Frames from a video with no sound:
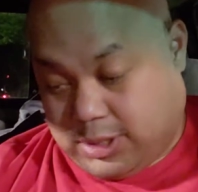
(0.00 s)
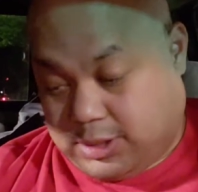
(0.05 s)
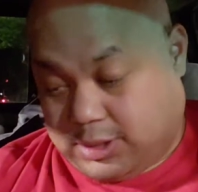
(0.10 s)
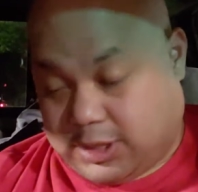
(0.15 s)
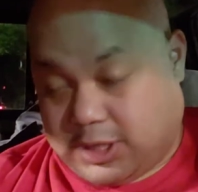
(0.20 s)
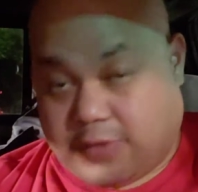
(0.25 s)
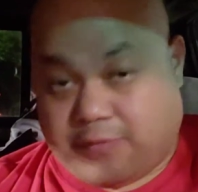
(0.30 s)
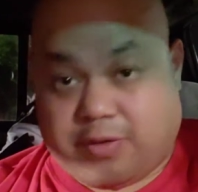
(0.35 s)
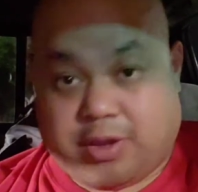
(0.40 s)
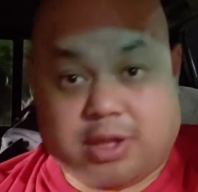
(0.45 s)

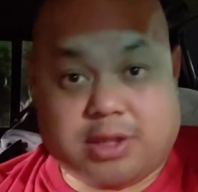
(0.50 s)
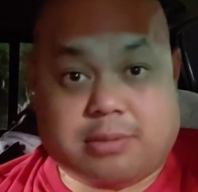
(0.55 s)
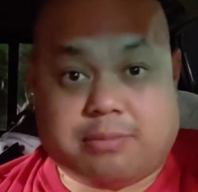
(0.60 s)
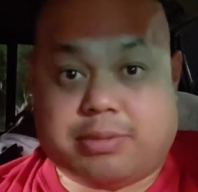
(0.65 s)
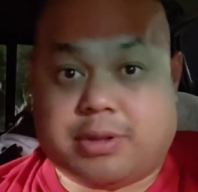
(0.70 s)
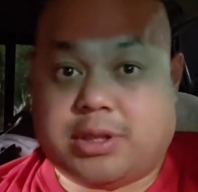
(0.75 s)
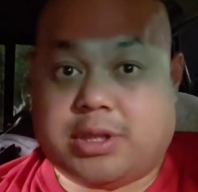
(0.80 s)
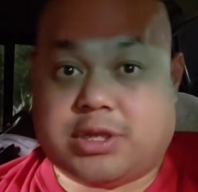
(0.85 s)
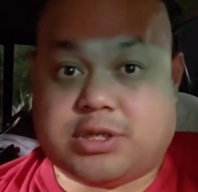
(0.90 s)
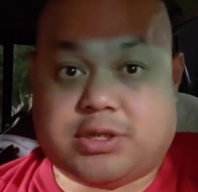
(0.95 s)
Living in
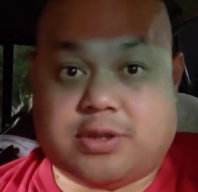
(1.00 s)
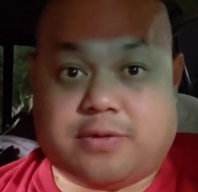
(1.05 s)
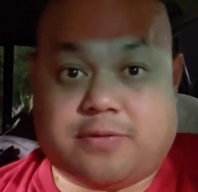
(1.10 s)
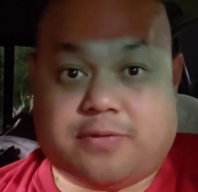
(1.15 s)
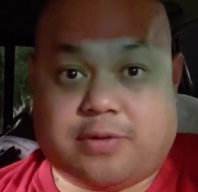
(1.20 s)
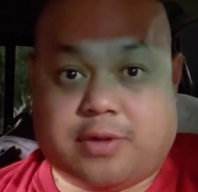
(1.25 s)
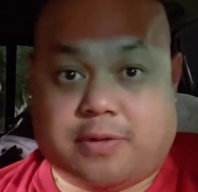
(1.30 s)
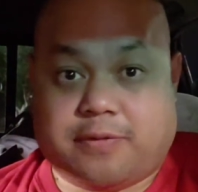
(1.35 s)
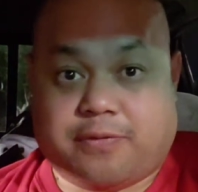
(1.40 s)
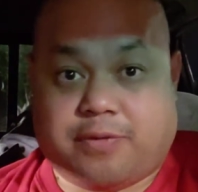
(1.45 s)
abundance
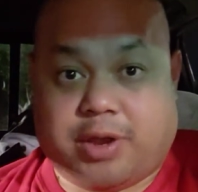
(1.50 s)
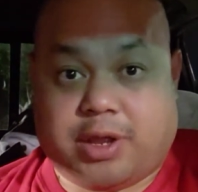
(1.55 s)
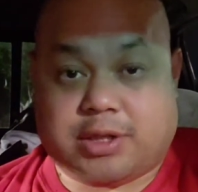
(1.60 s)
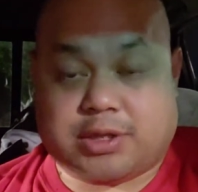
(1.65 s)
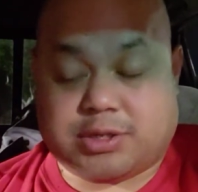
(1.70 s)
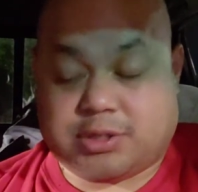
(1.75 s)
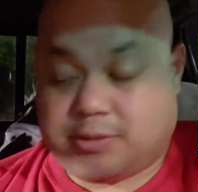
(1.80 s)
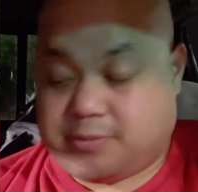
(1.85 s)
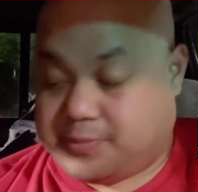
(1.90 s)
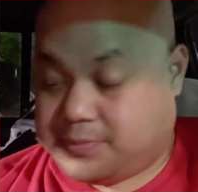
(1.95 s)
of
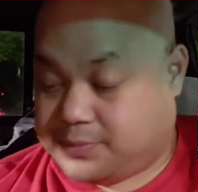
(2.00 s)
friends.